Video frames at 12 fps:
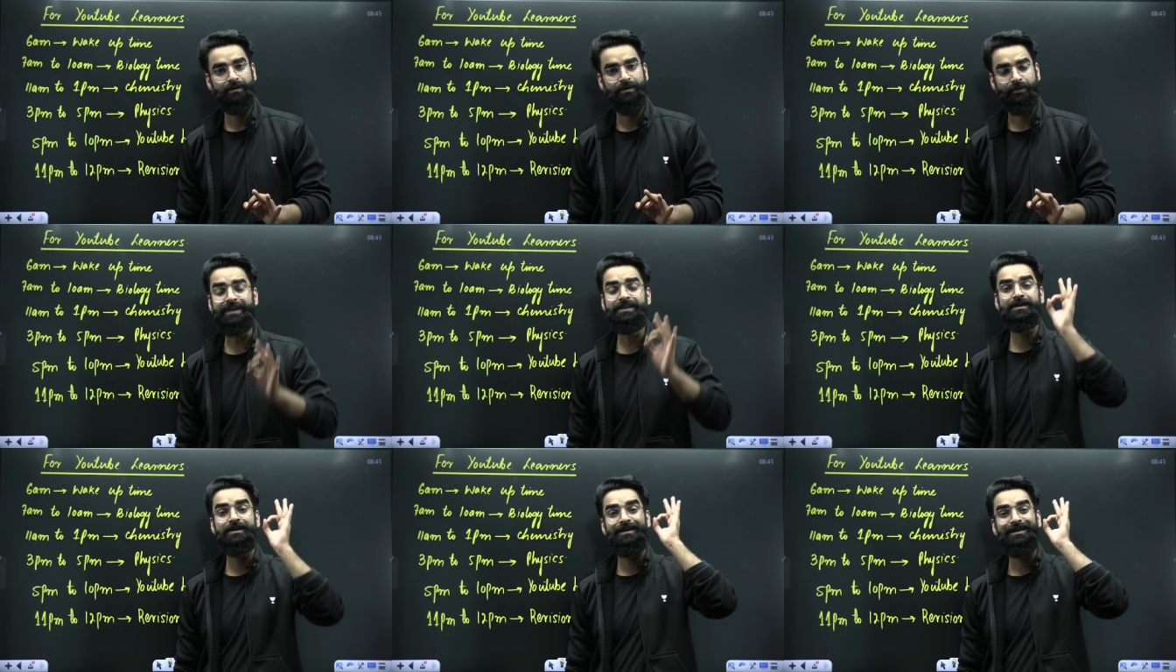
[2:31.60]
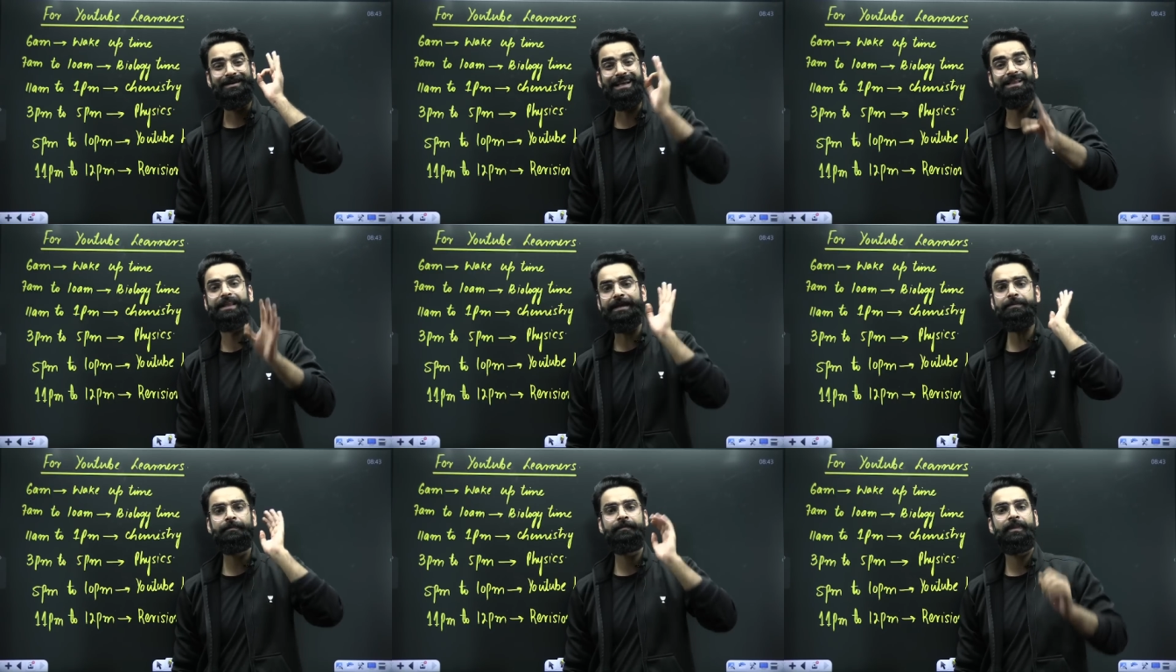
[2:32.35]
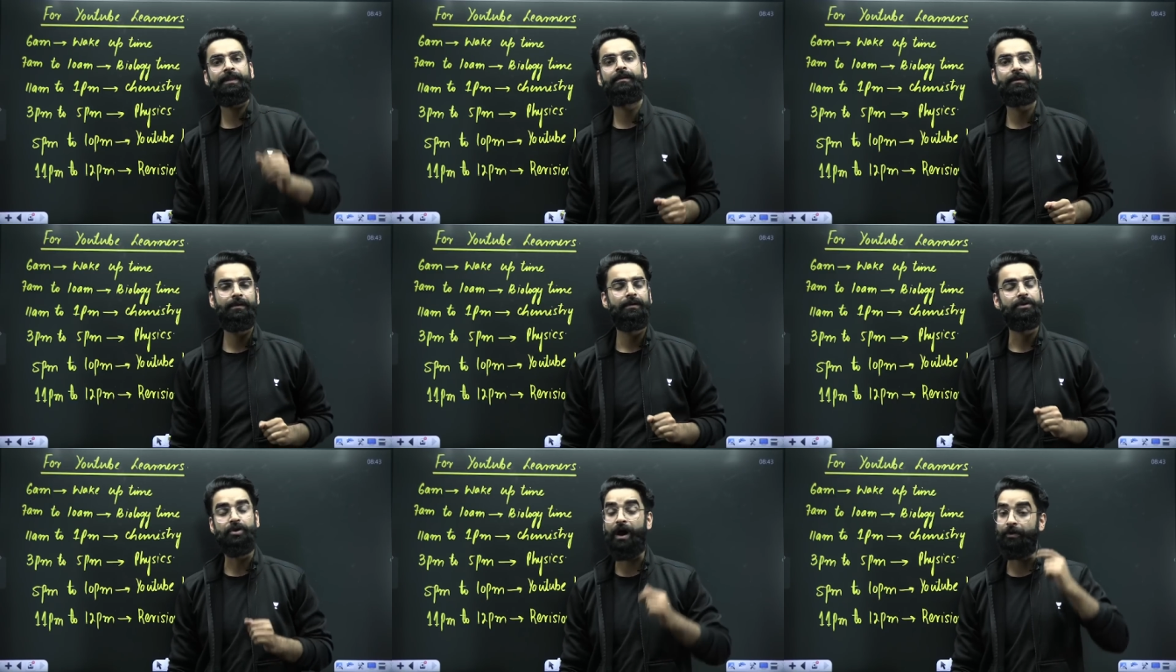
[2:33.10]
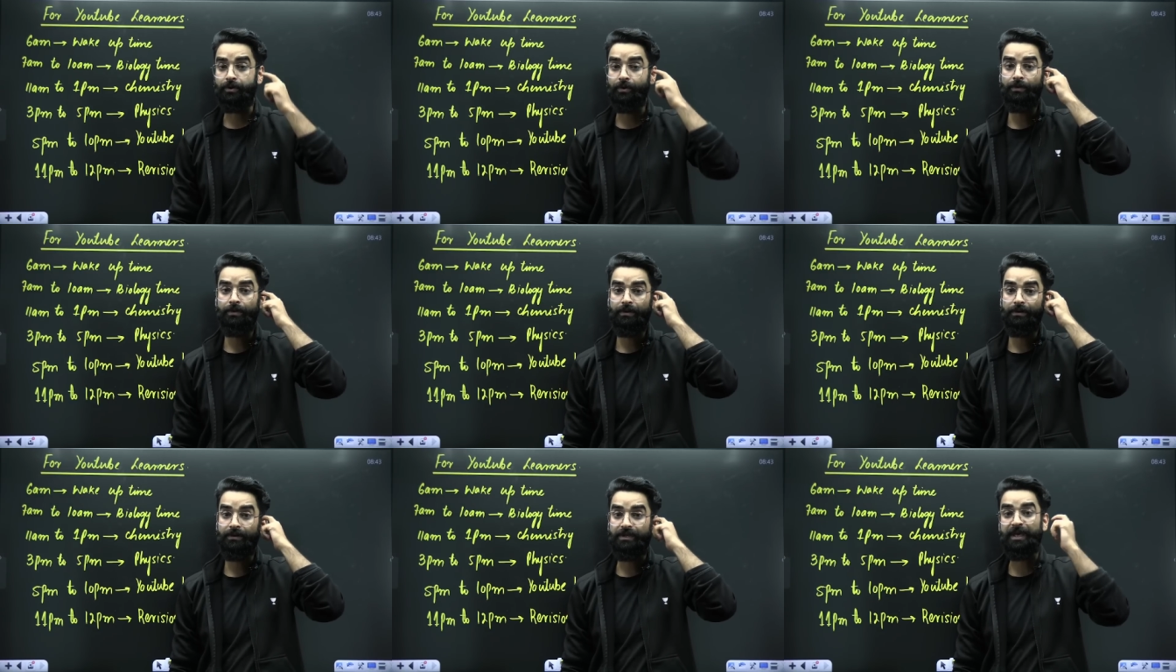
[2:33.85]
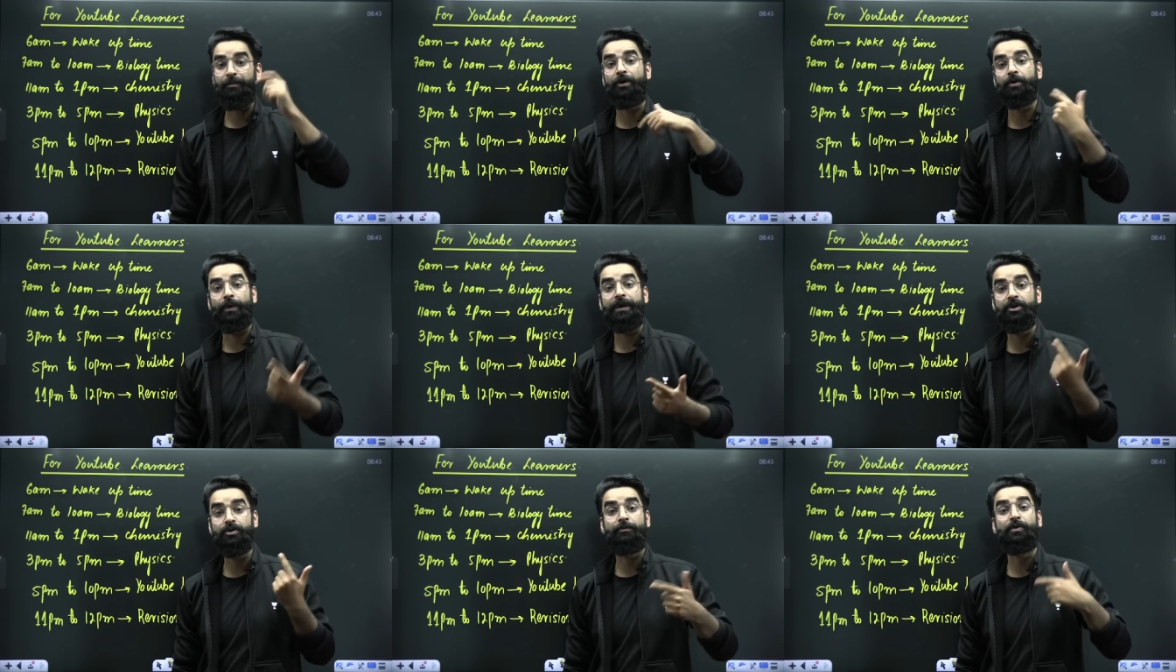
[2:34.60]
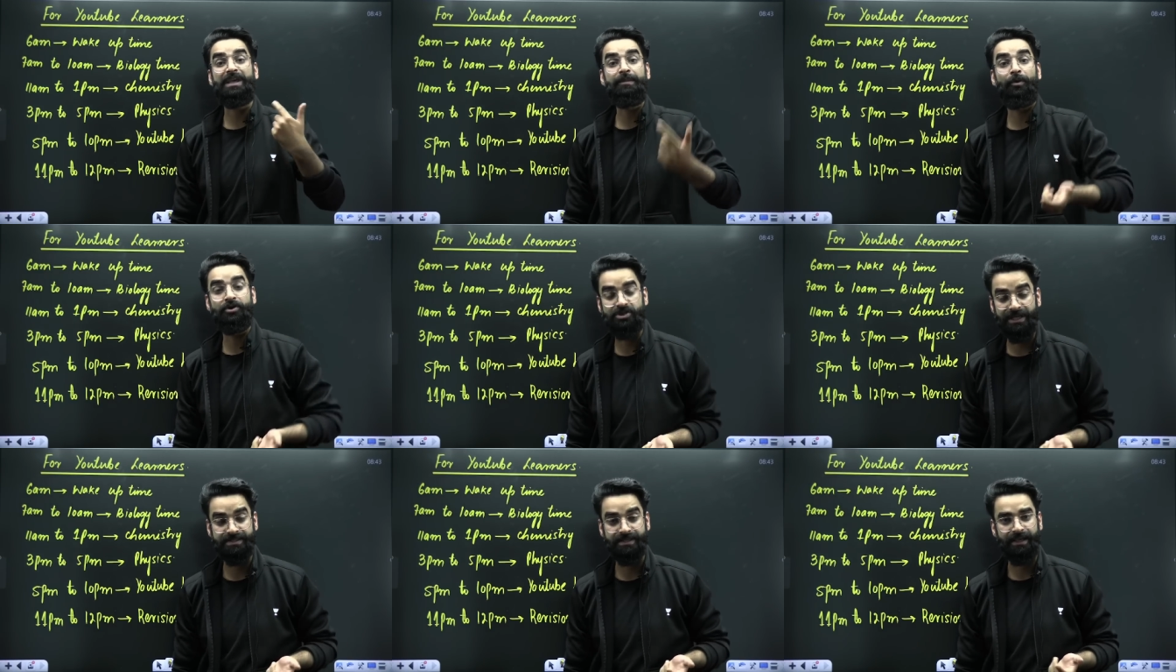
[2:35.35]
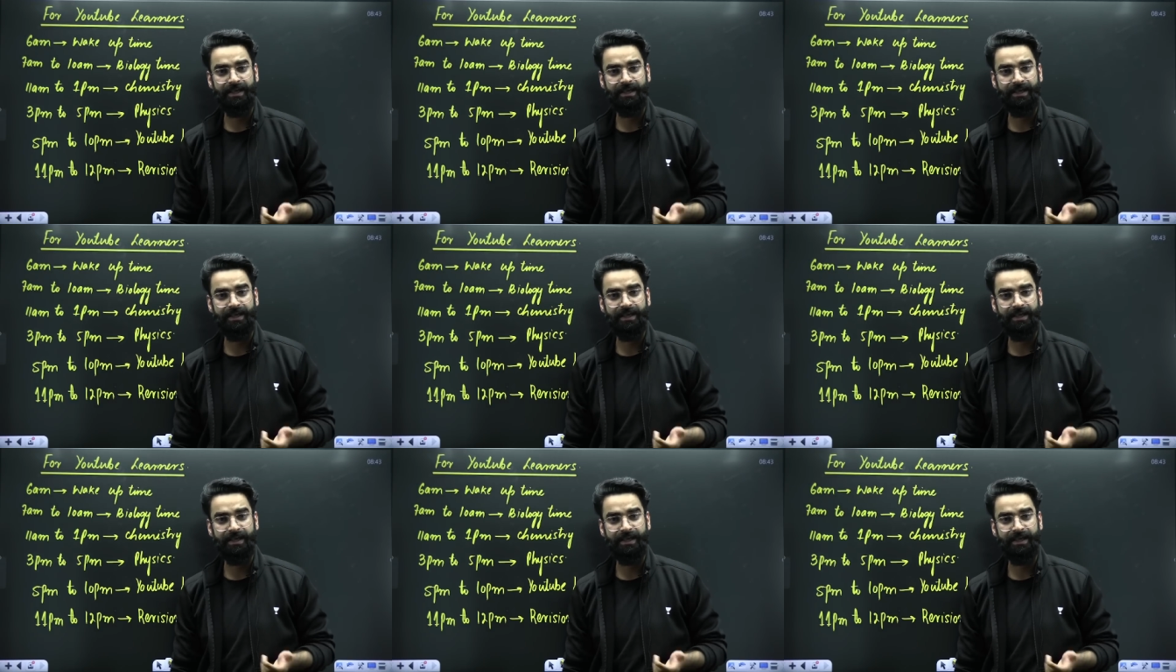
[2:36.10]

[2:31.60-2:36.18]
Right? Till then, you have to keep on going. You have to keep on chasing.